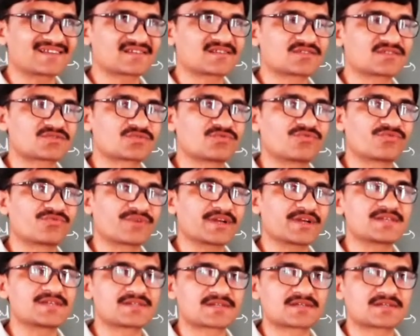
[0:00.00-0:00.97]
should
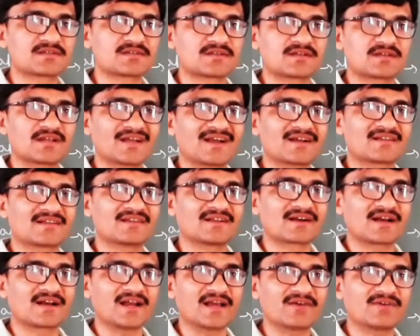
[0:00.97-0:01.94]
reach at
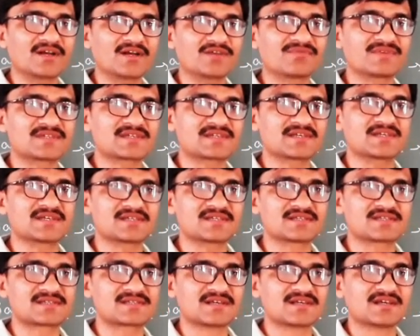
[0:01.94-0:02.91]
the level which
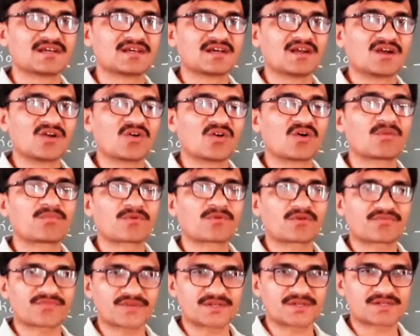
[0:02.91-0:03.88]
is no
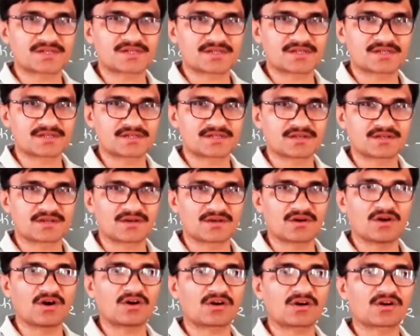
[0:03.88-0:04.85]
profit
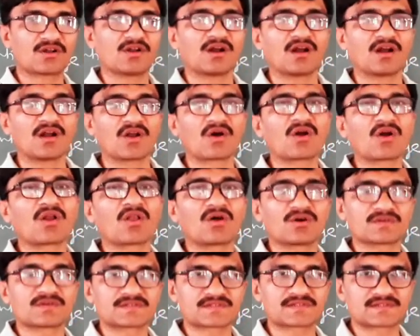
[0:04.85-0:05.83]
or no
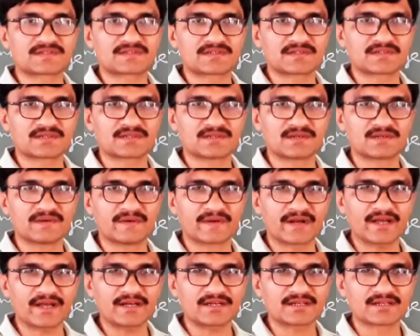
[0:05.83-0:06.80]
loss,
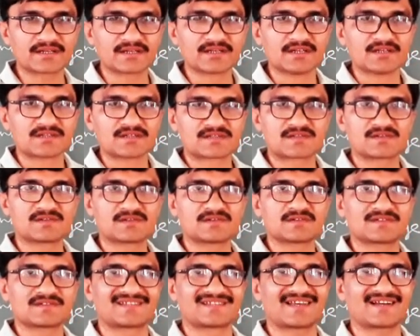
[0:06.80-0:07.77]
right?
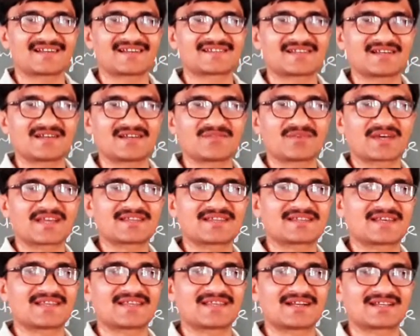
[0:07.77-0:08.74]
So we
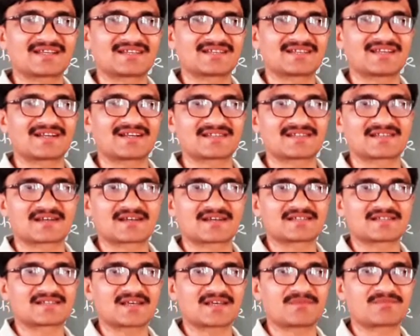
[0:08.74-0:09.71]
can say that there is a
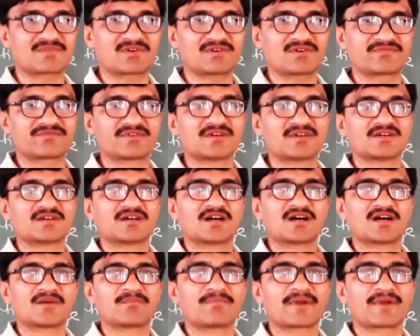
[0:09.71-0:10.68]
concept
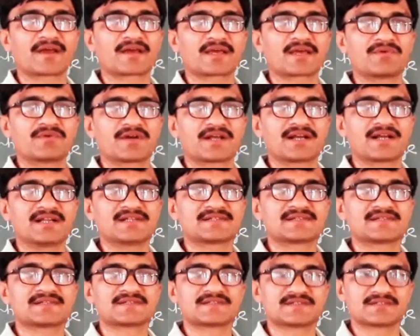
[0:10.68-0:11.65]
of break-even
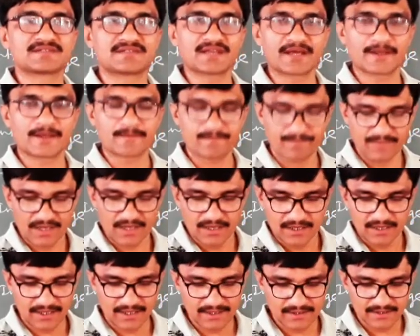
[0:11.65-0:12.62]
analysis is there,
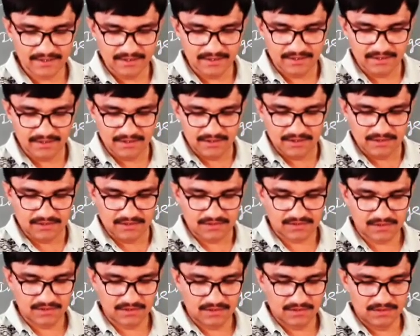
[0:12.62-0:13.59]
right?
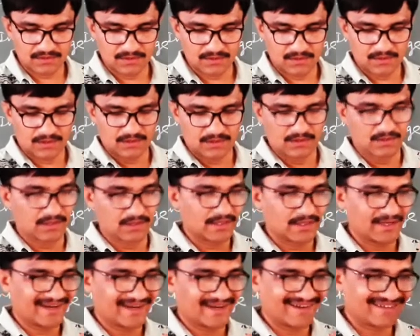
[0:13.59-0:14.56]

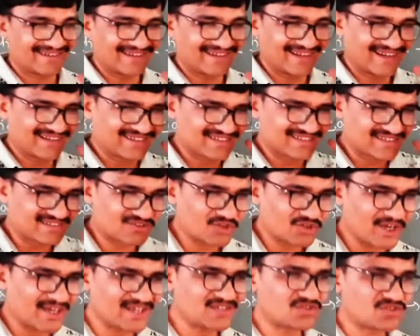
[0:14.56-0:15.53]
So at the
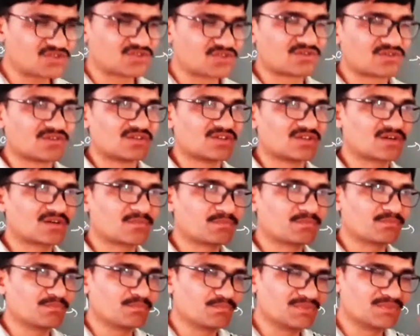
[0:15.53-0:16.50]
stage the
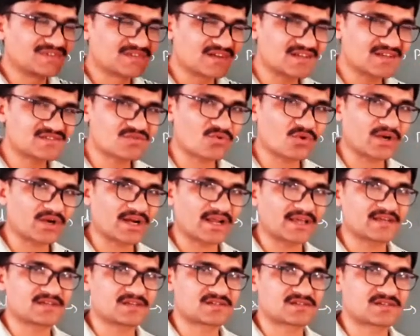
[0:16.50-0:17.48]
business
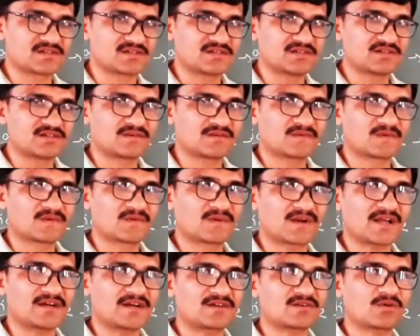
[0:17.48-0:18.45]
organization,
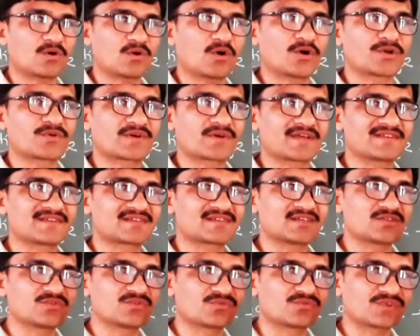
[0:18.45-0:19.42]
right, or you can
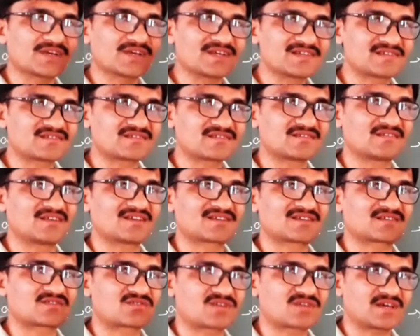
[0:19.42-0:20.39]
say you reach the
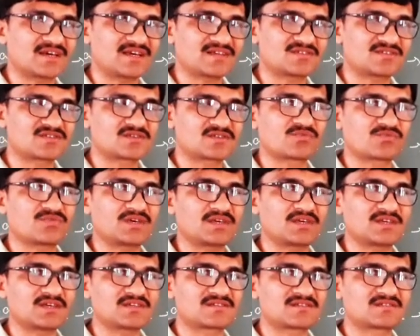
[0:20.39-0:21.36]
stage
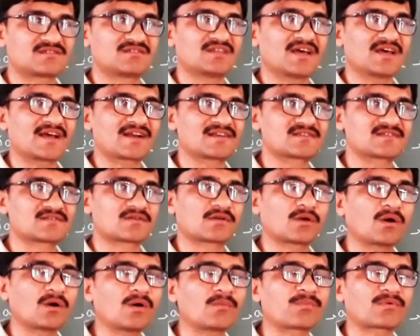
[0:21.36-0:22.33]
which there is
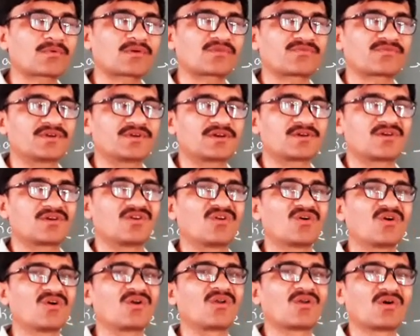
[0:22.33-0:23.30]
no profit,
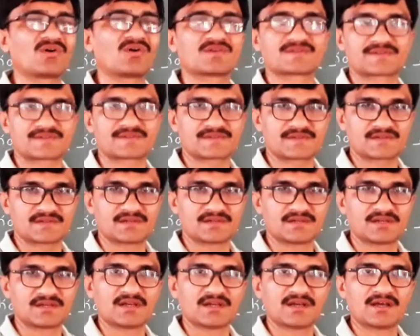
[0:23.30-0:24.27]
no loss,
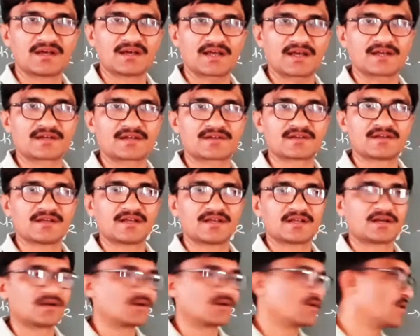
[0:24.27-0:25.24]

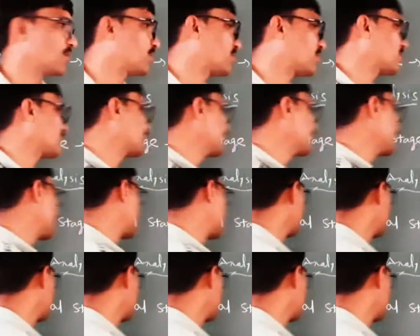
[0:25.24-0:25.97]
right? No profit,